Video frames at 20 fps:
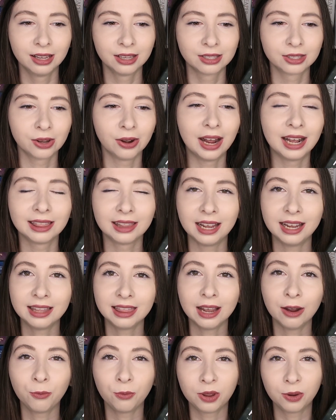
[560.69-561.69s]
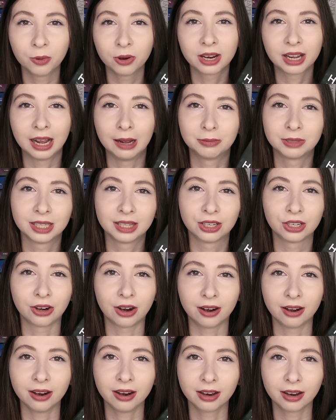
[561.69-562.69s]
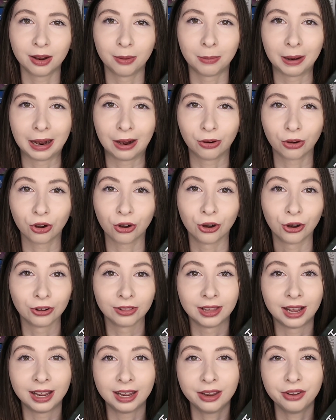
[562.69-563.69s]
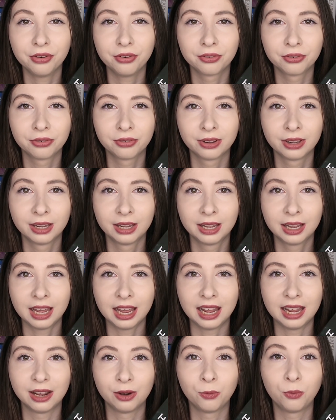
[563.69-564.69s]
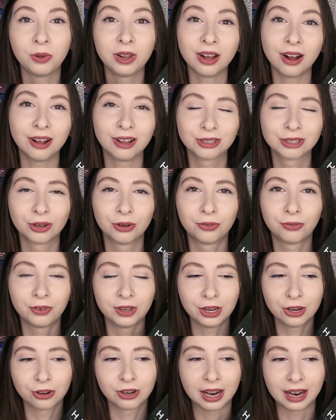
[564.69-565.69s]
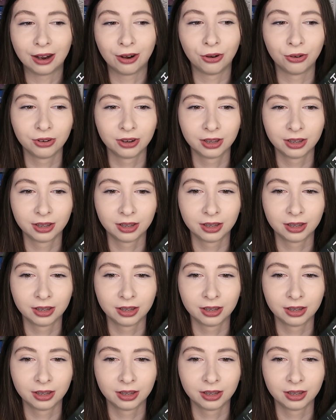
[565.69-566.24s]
So I like that we were kept in the dark about her life, and we also figured out